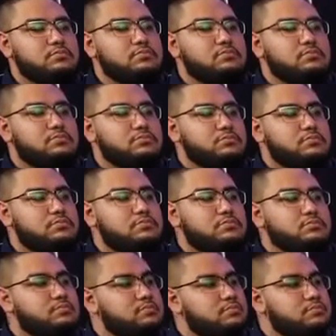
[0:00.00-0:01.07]

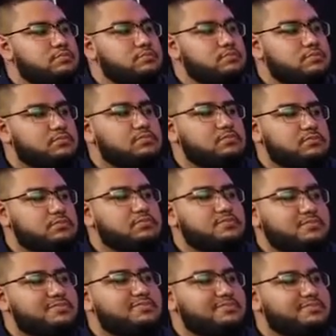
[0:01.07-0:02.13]

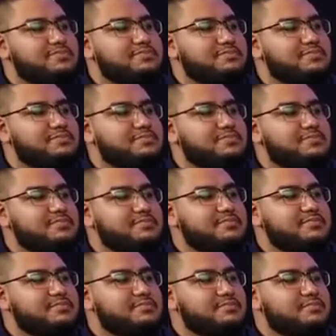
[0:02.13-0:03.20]

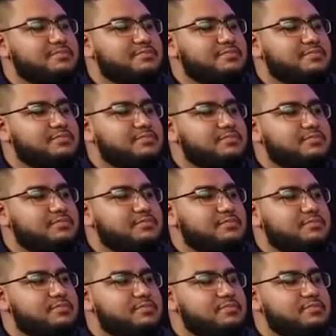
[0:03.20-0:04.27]

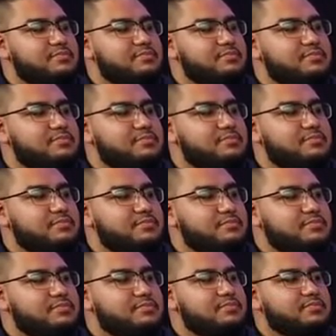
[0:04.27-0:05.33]

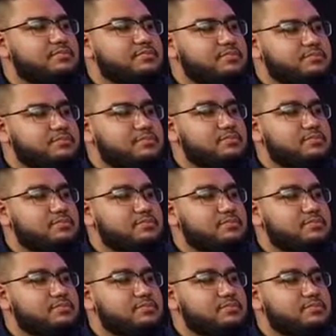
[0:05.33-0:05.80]
[no speech]